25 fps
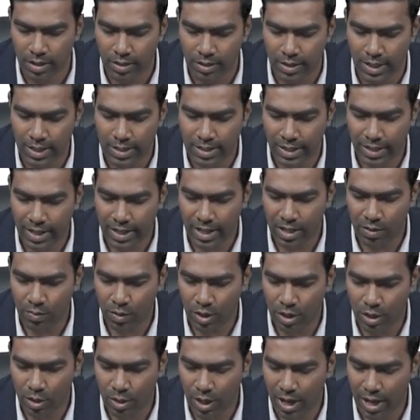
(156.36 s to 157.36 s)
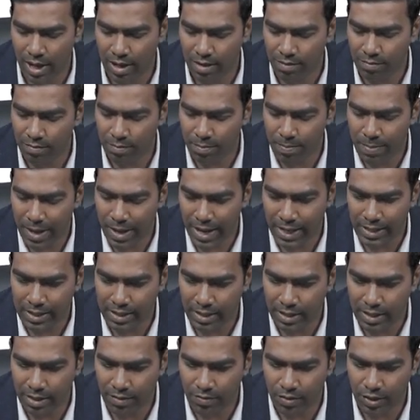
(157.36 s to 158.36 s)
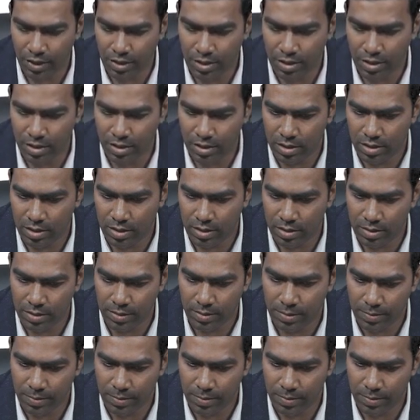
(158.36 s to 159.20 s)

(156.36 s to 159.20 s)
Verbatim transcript: Then second one, you have bacterial infections.